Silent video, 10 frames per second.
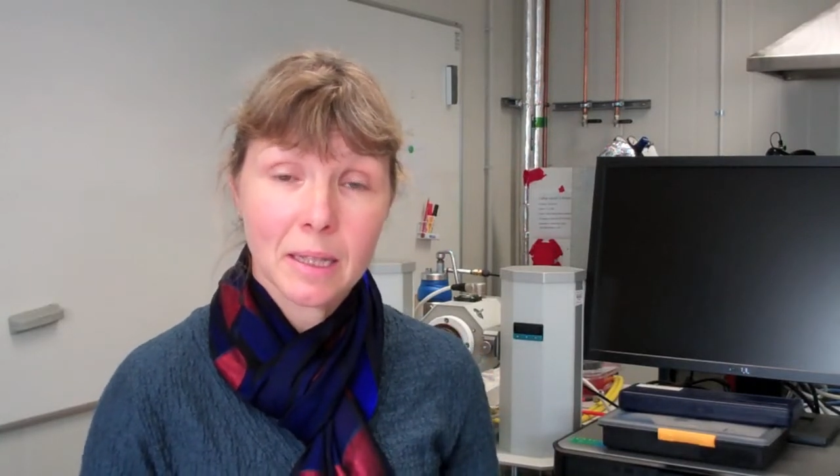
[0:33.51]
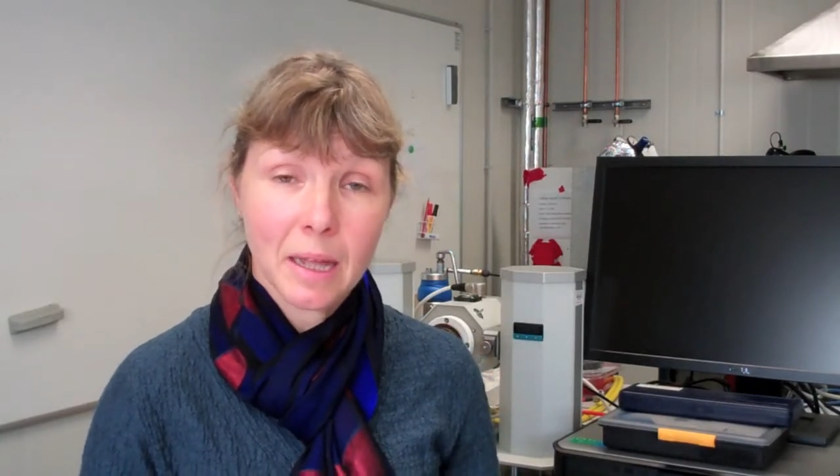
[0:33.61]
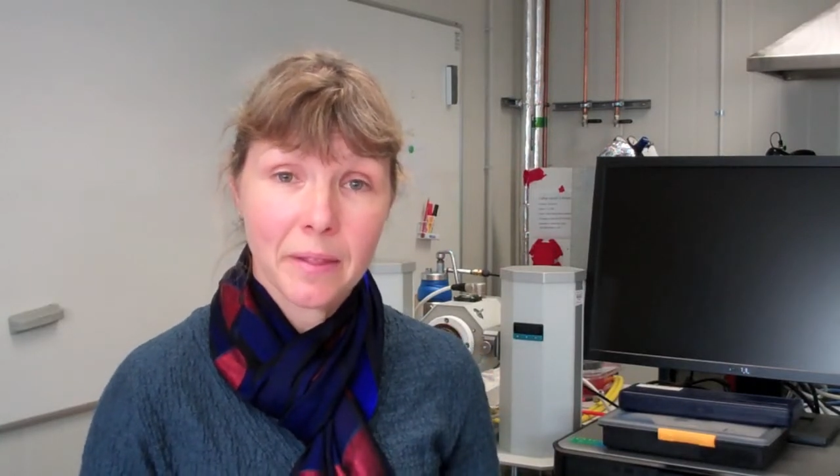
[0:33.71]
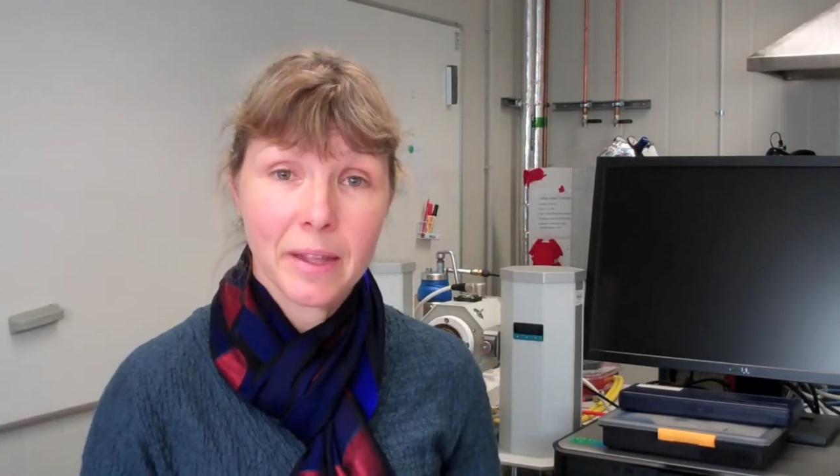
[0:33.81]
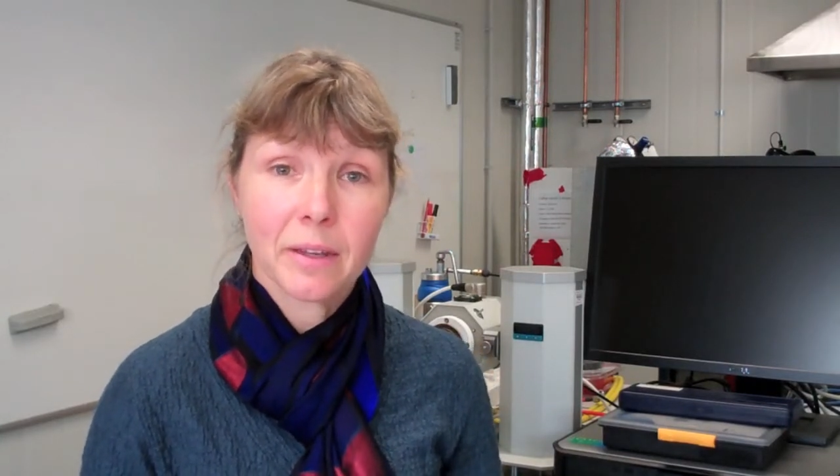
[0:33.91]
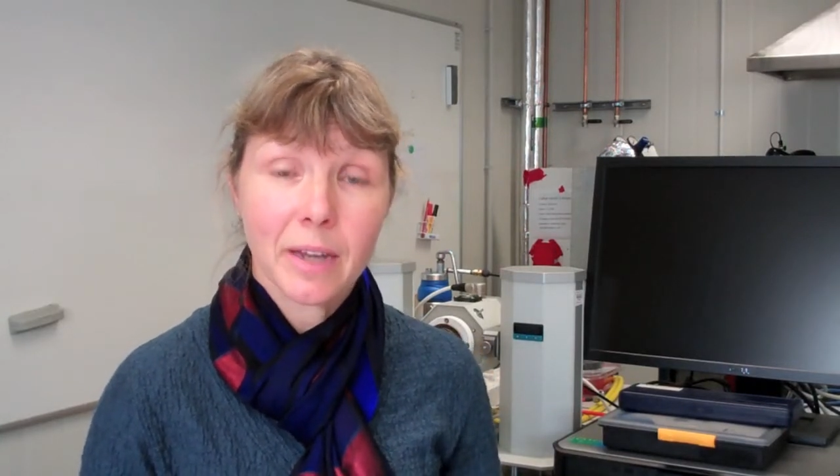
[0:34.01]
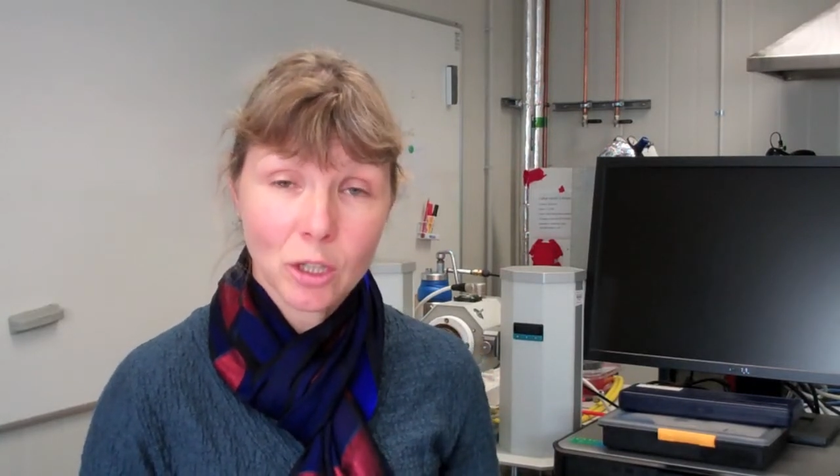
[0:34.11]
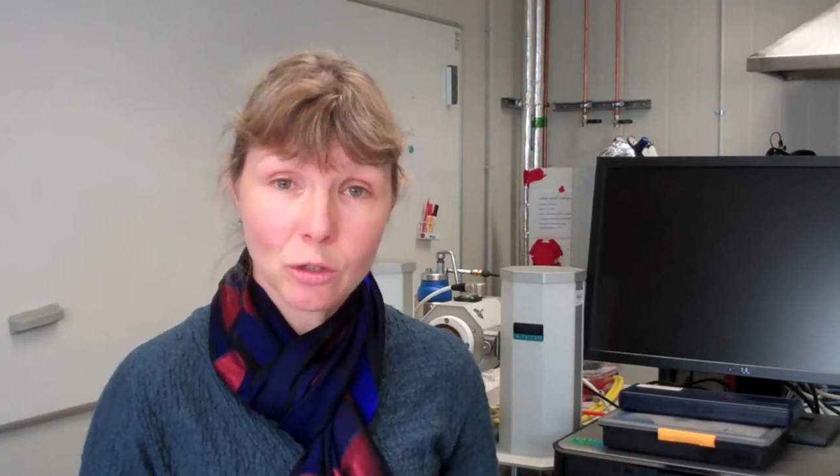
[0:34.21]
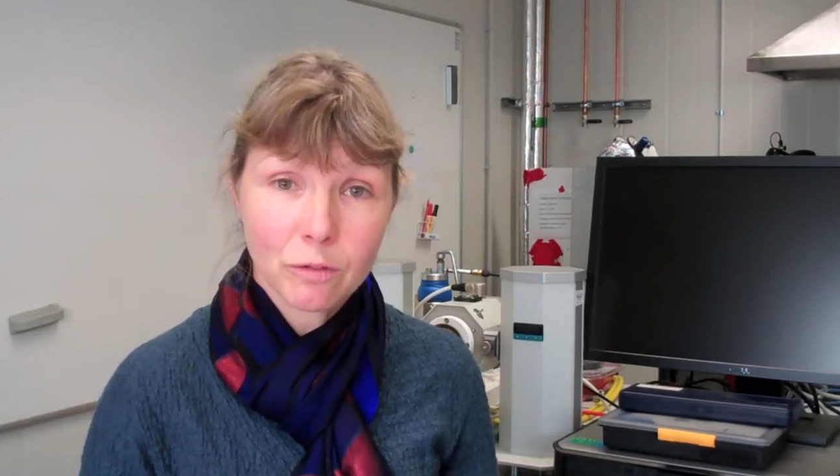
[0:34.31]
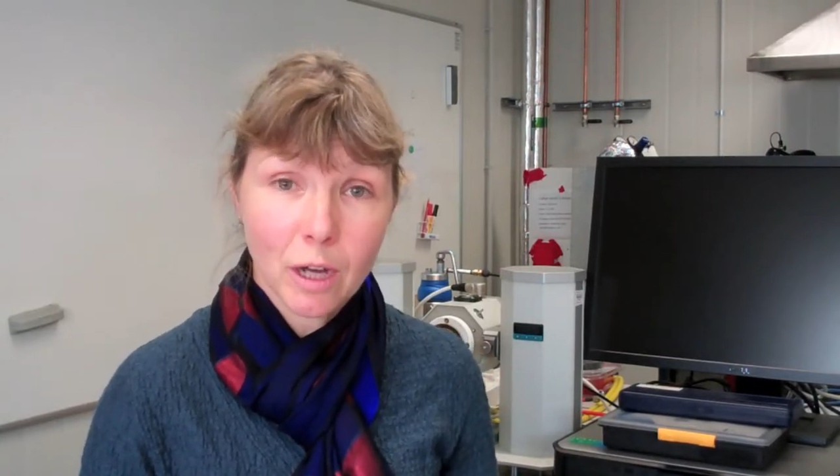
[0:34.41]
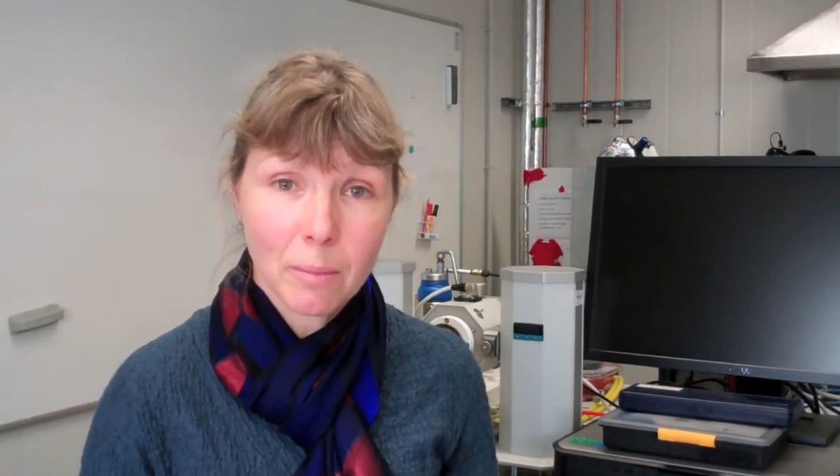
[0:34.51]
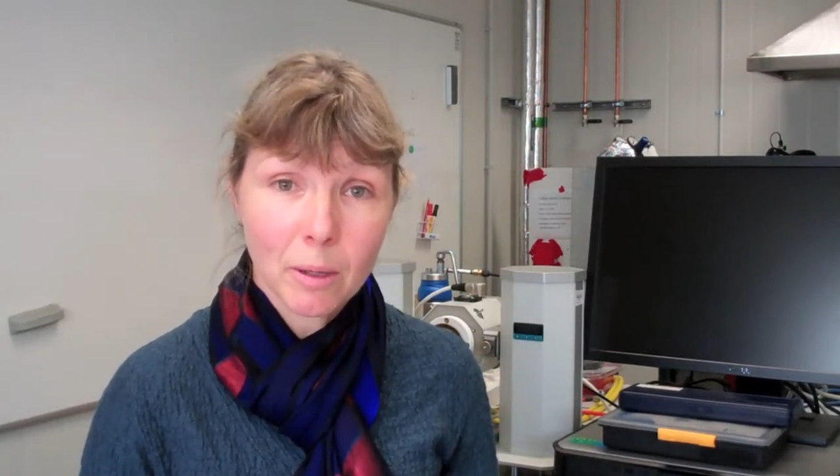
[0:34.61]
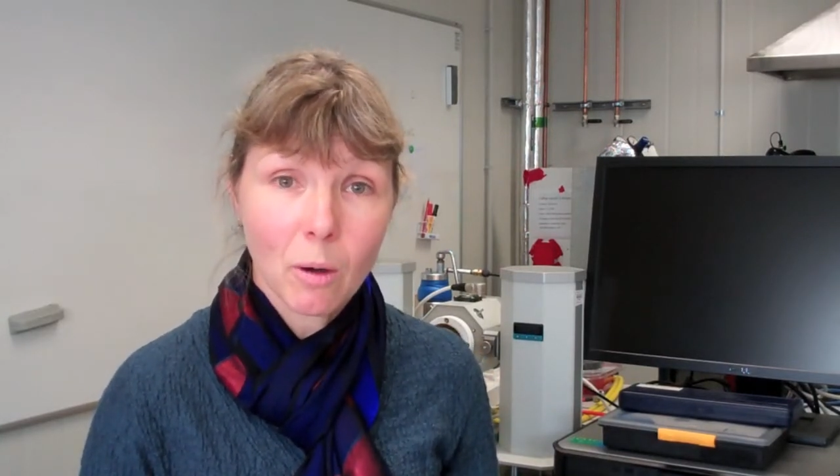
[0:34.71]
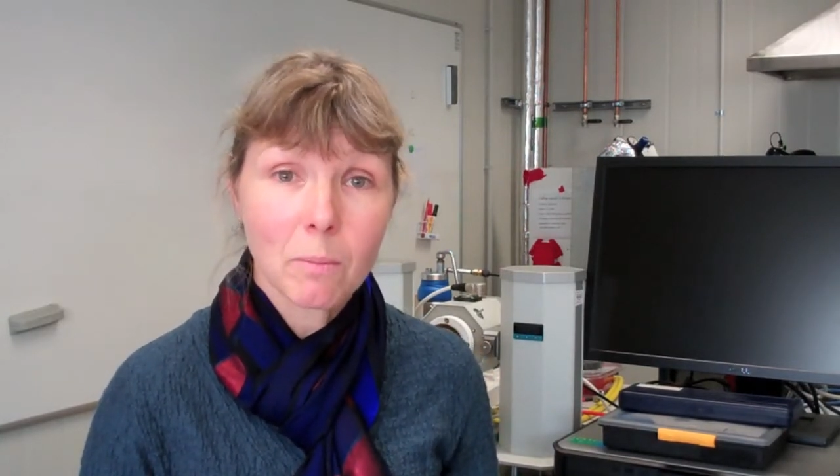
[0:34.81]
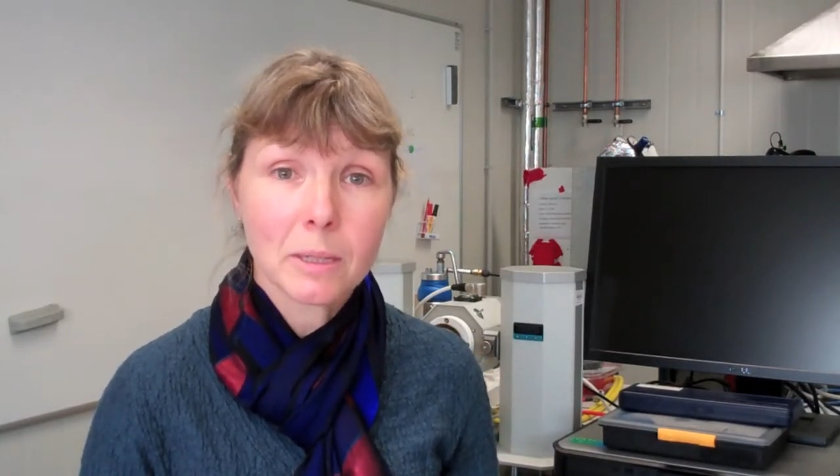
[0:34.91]
in the natural fibre
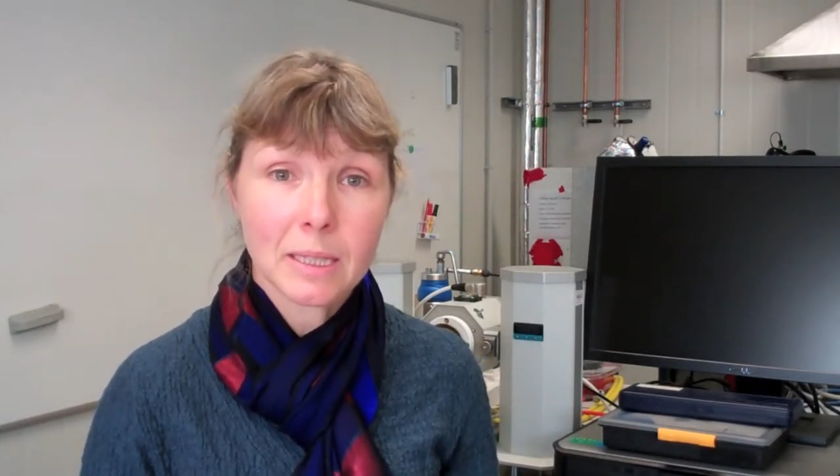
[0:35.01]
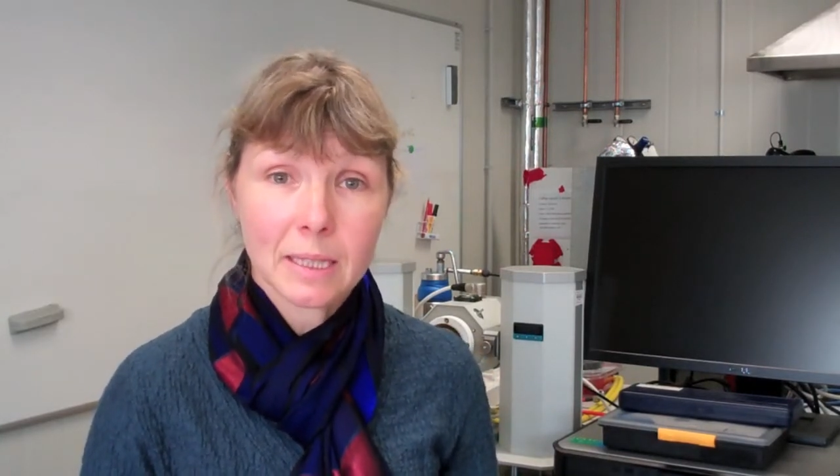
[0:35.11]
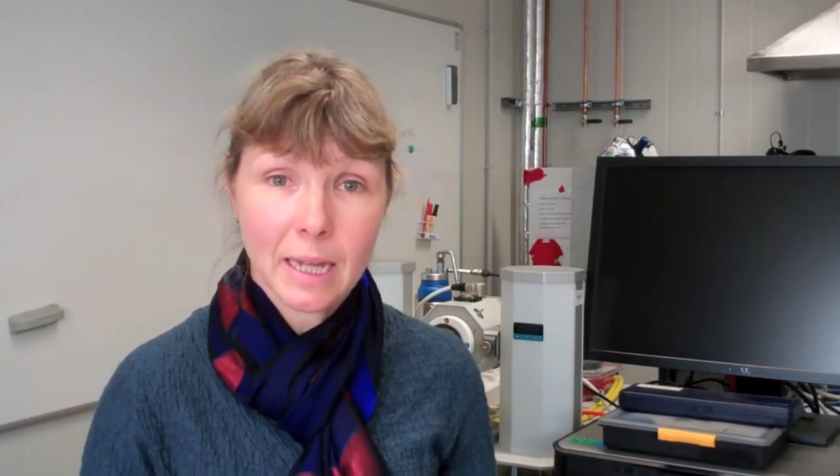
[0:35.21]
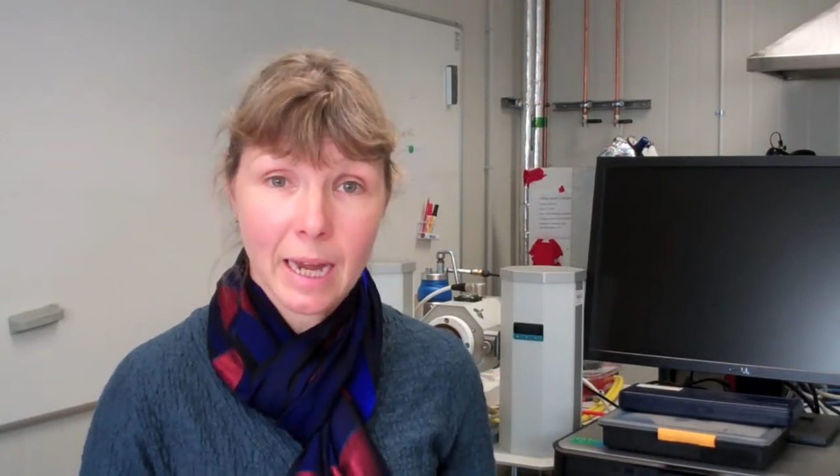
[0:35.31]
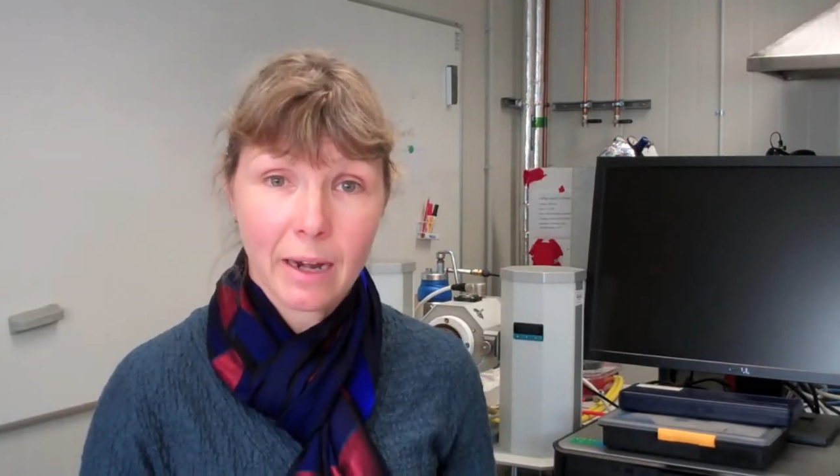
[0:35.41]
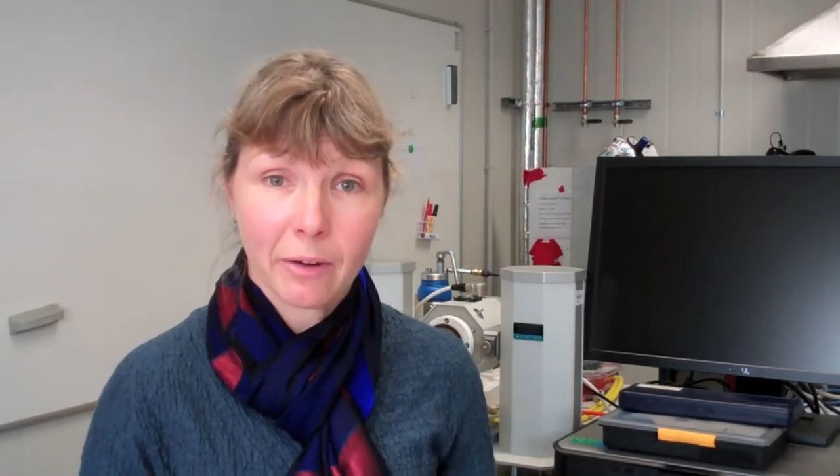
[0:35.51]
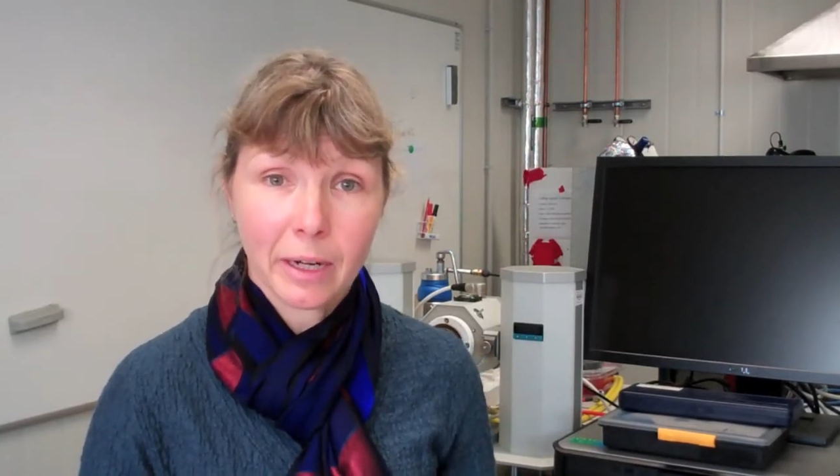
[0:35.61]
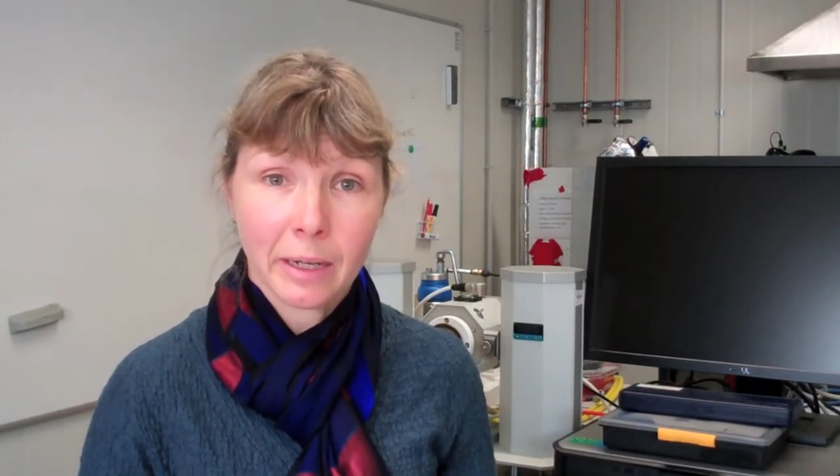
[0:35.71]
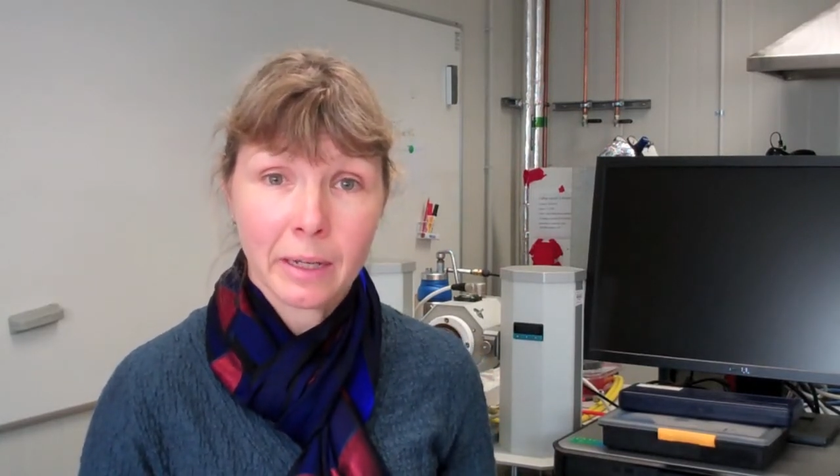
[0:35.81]
composite area.